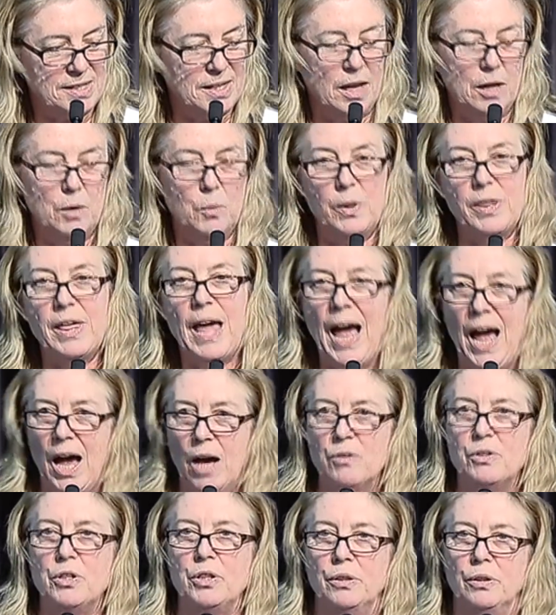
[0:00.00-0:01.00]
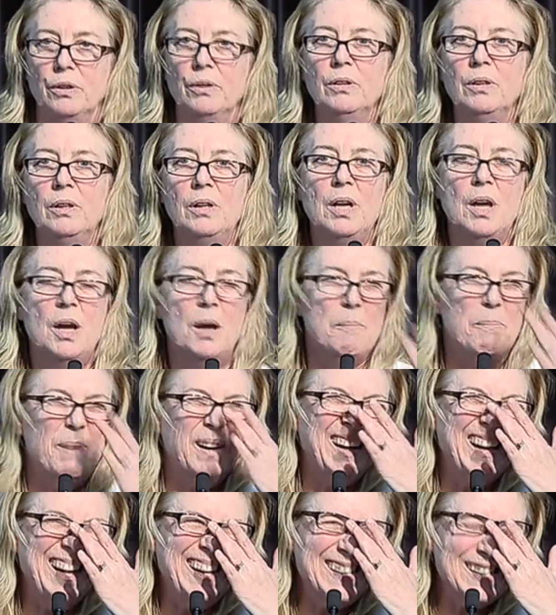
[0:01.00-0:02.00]
started with how to,
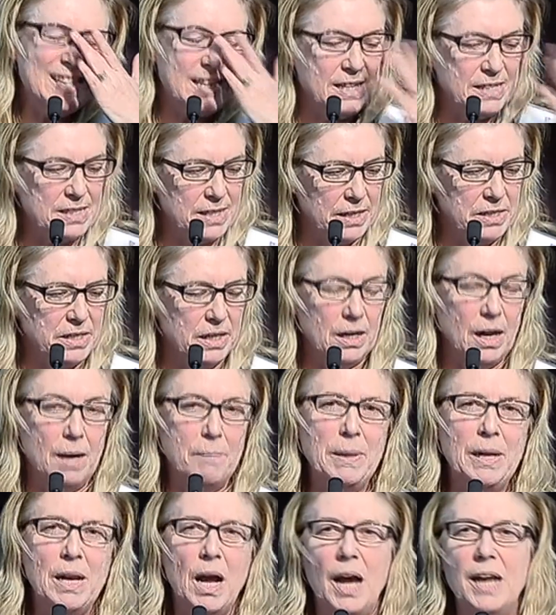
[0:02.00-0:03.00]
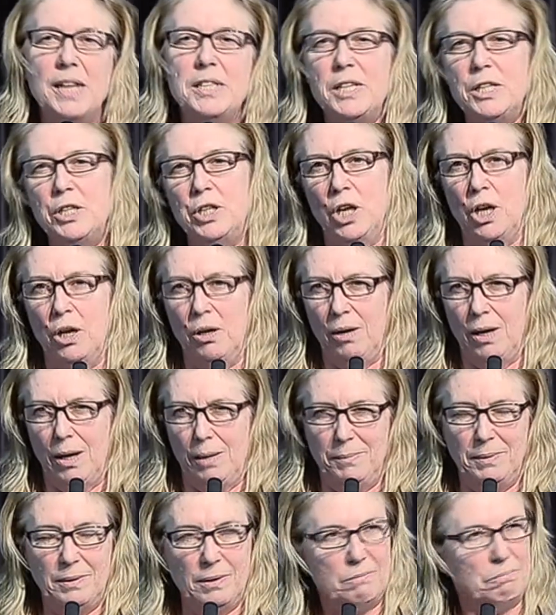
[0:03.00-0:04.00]
but in a sense I did. I mean, I did know.
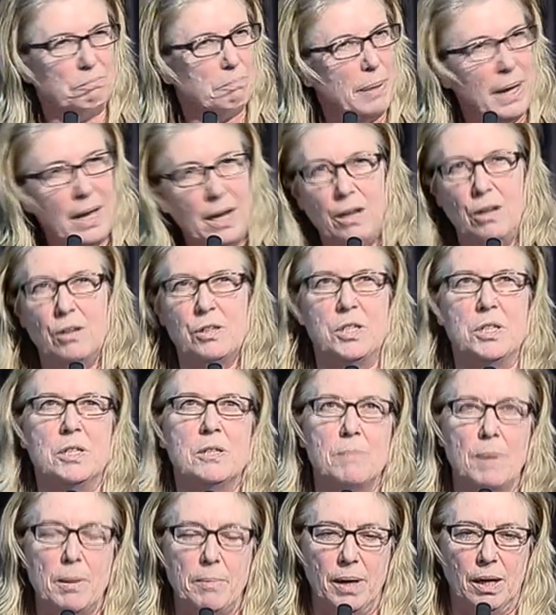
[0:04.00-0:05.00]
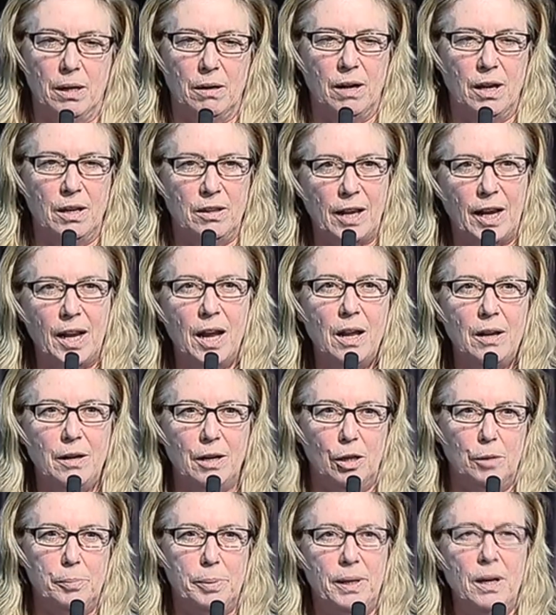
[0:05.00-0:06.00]
Pedagogy is my background. I can't
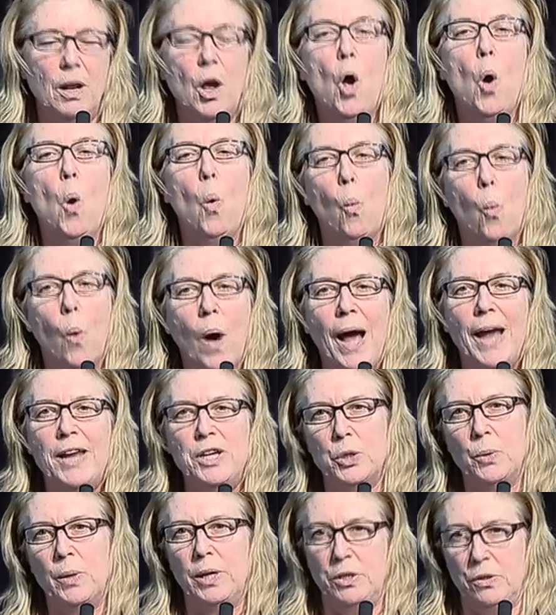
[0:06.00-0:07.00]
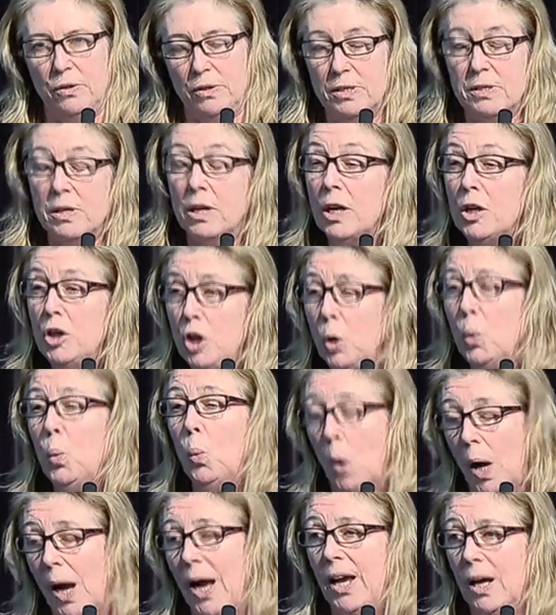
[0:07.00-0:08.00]
help it. Why do I do this? I knew
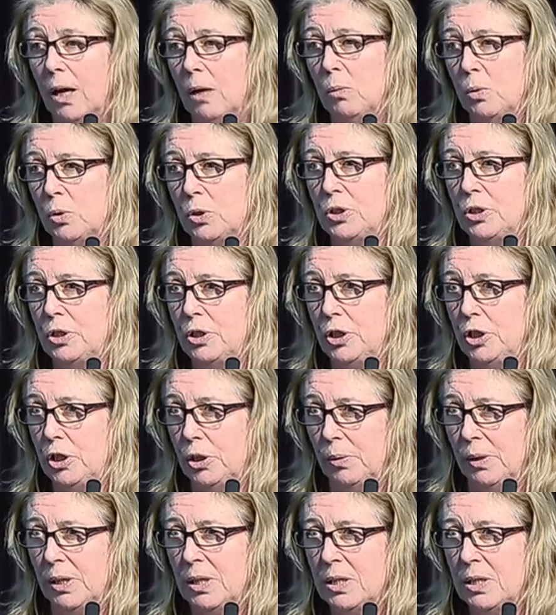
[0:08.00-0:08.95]
why I wanted to do